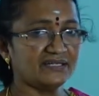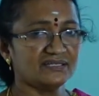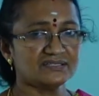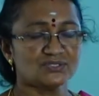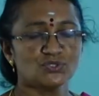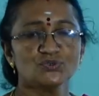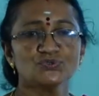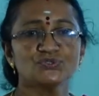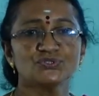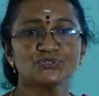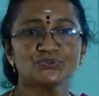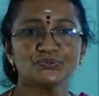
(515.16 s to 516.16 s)
is used
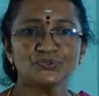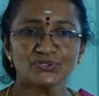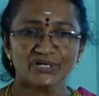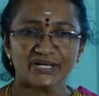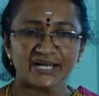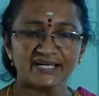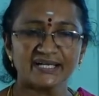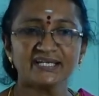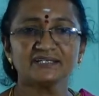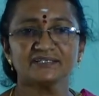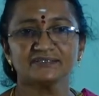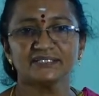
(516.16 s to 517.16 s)
to
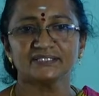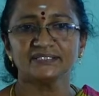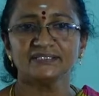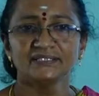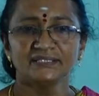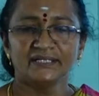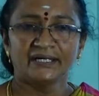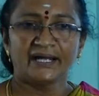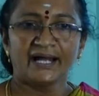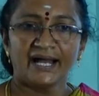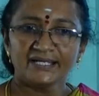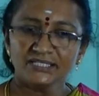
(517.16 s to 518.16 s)
connect the
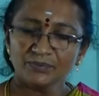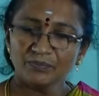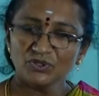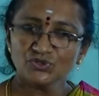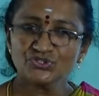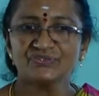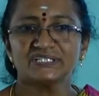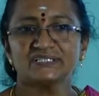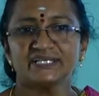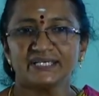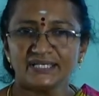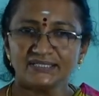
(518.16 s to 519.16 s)
attributes with
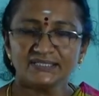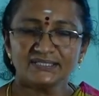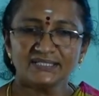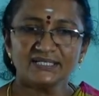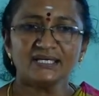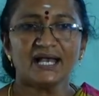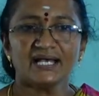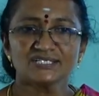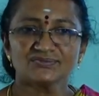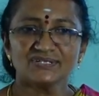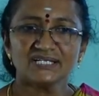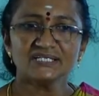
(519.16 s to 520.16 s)
the entity as
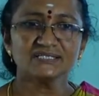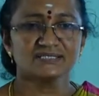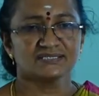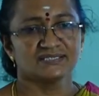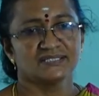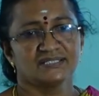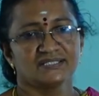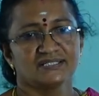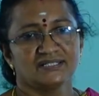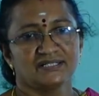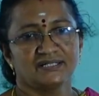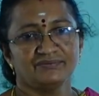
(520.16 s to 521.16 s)
well as
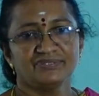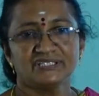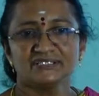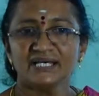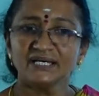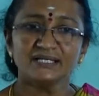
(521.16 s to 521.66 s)
with the